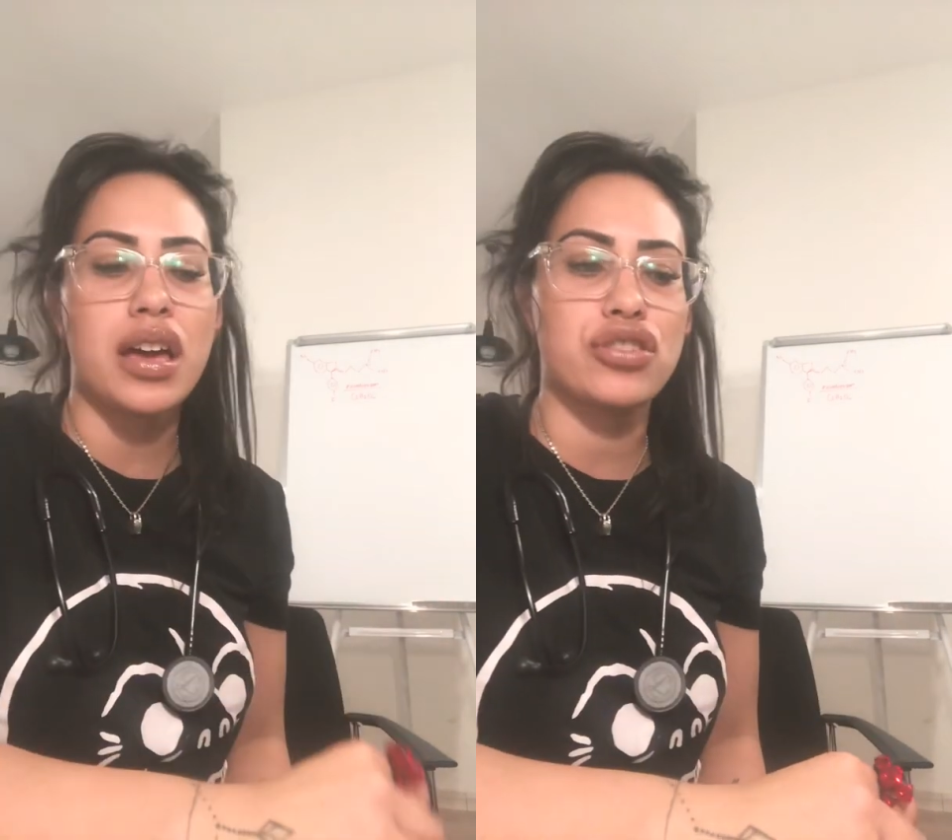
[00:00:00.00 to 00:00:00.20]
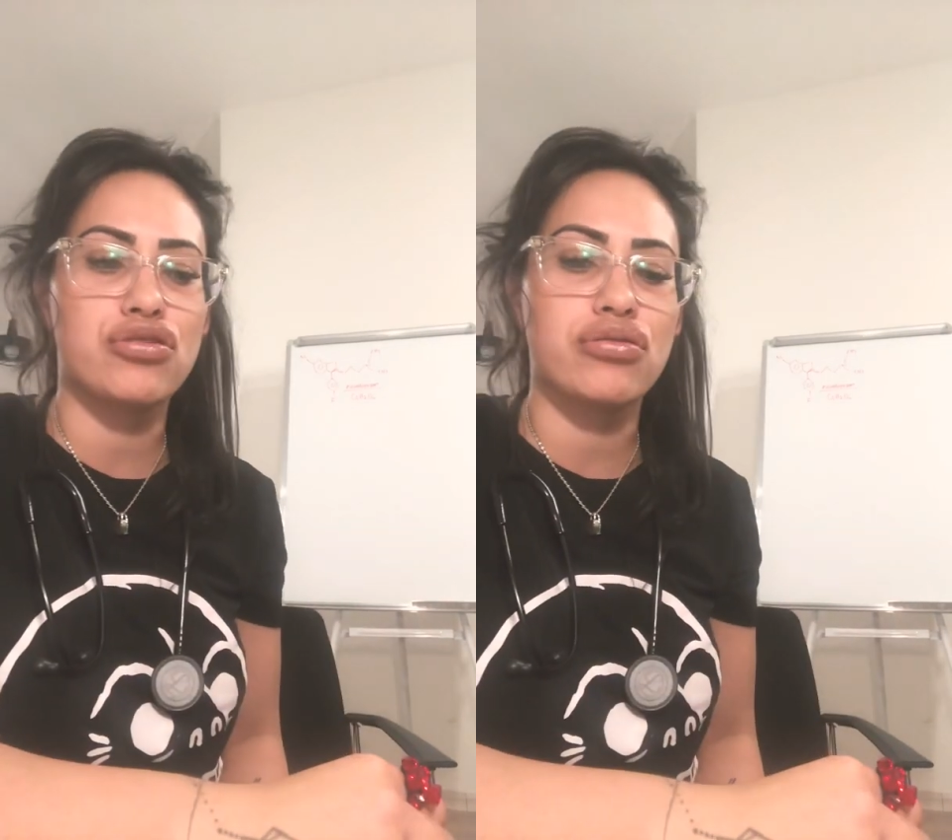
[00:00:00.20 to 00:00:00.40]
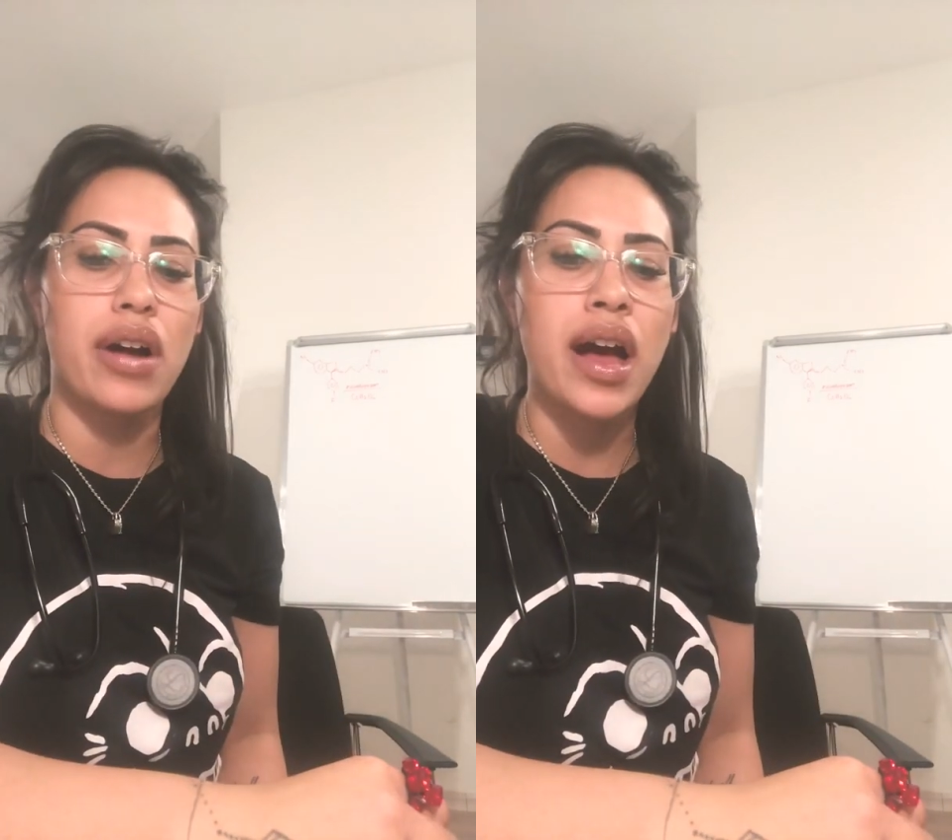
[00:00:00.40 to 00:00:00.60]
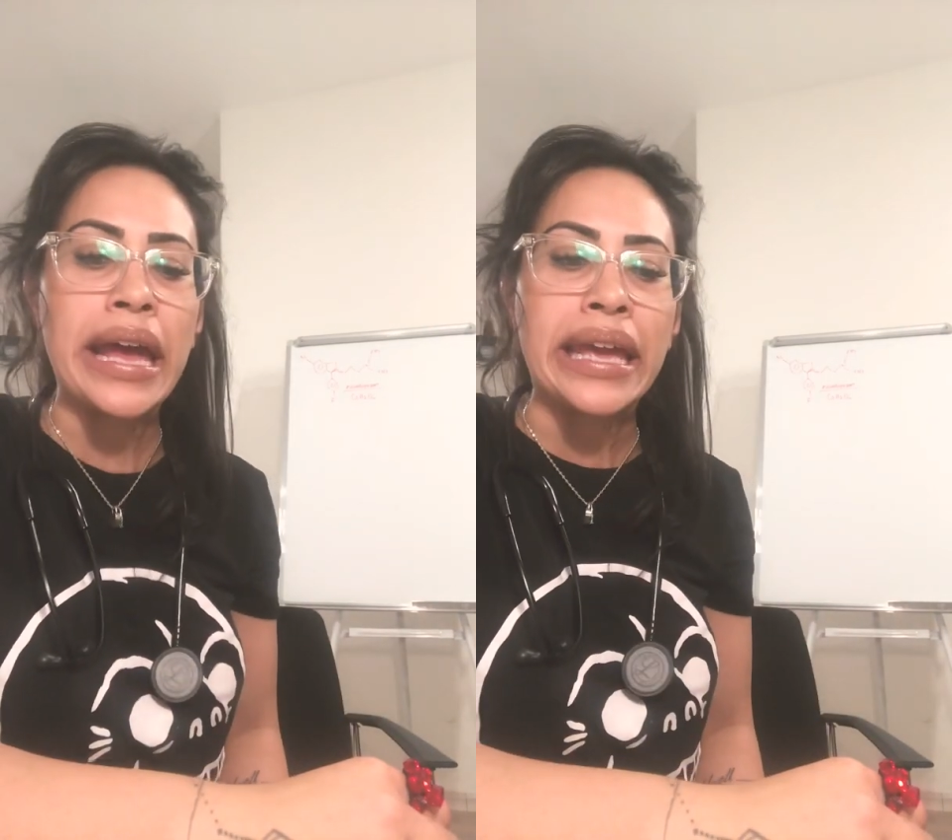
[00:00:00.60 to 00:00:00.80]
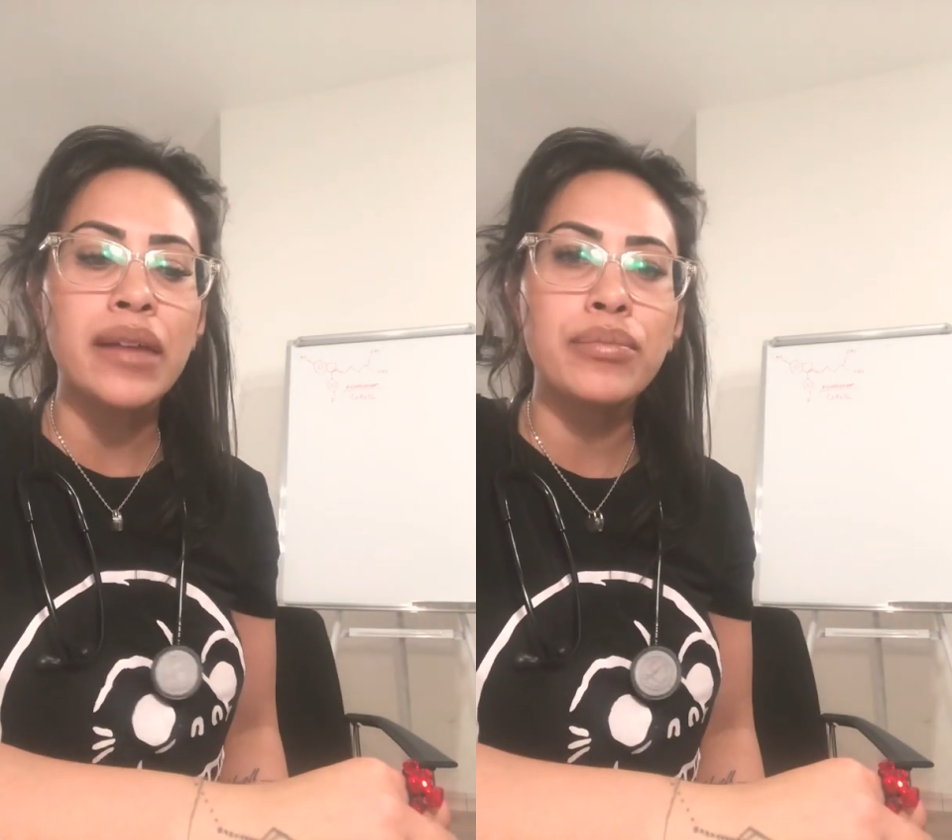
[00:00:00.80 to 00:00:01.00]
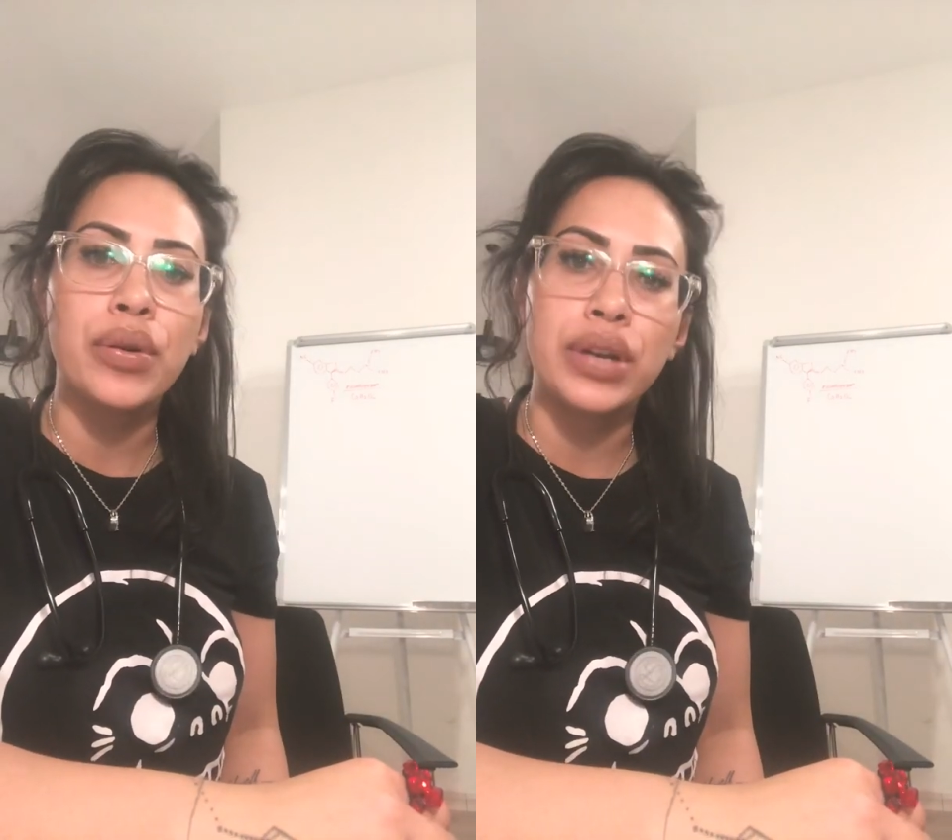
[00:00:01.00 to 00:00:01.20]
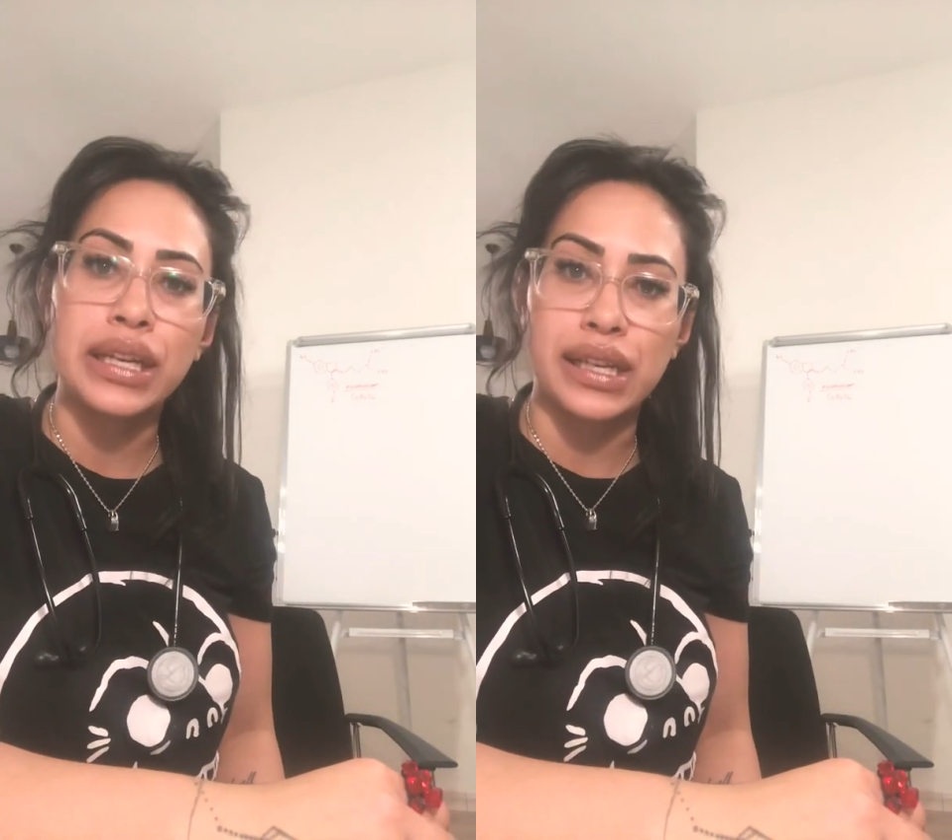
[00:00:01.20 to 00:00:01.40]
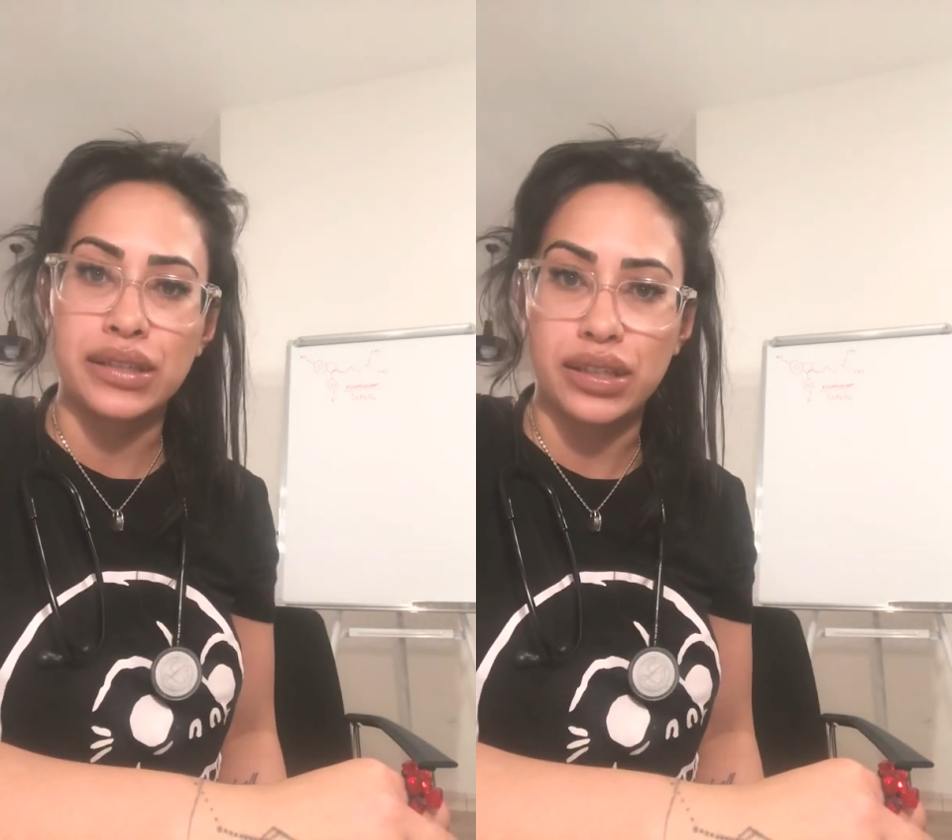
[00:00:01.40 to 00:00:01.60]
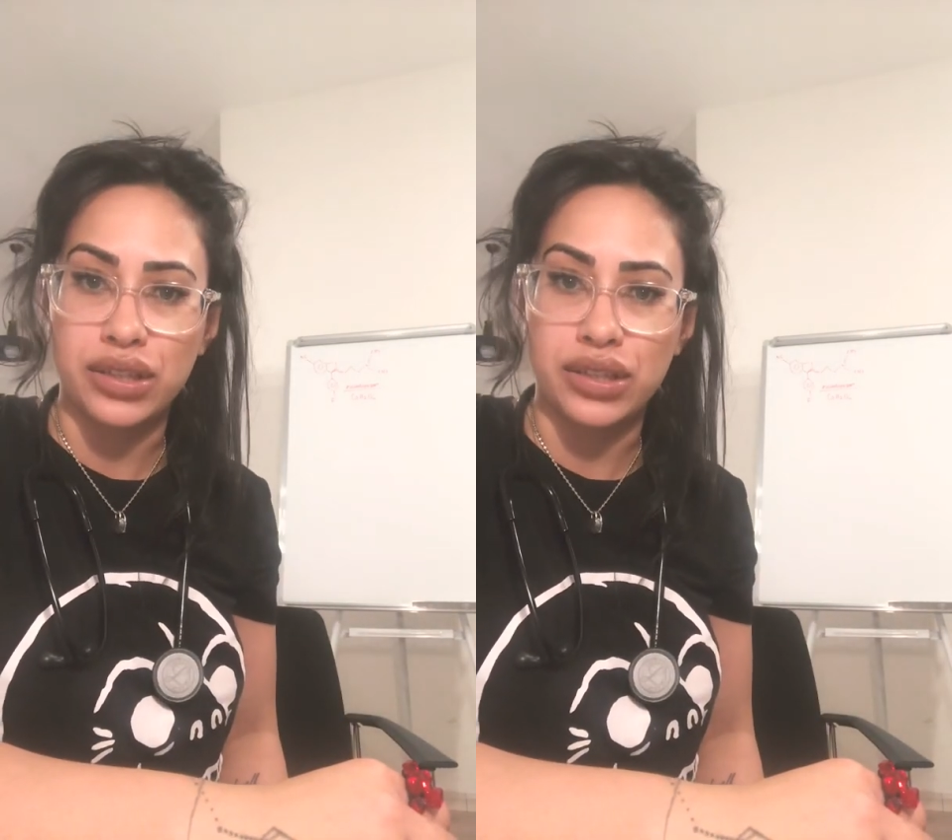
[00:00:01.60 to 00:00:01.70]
I try and put it into